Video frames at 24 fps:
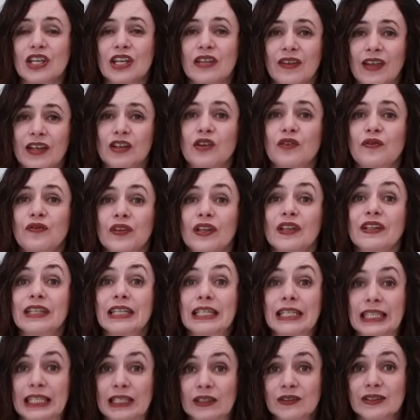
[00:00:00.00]
and then you're
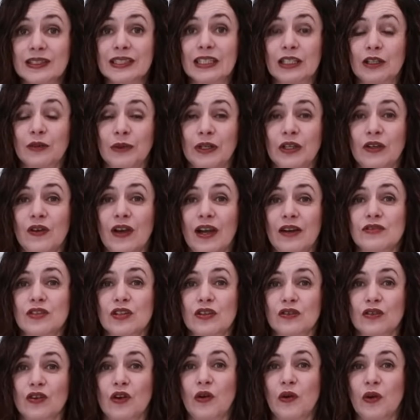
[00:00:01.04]
feeling guilty when you have to
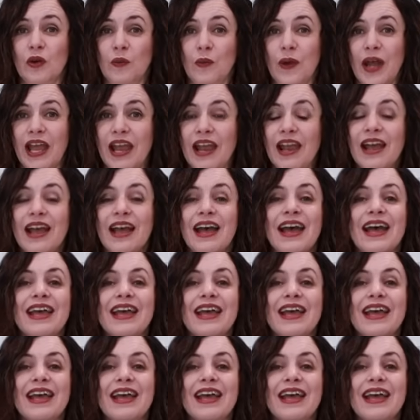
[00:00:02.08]
throw it away.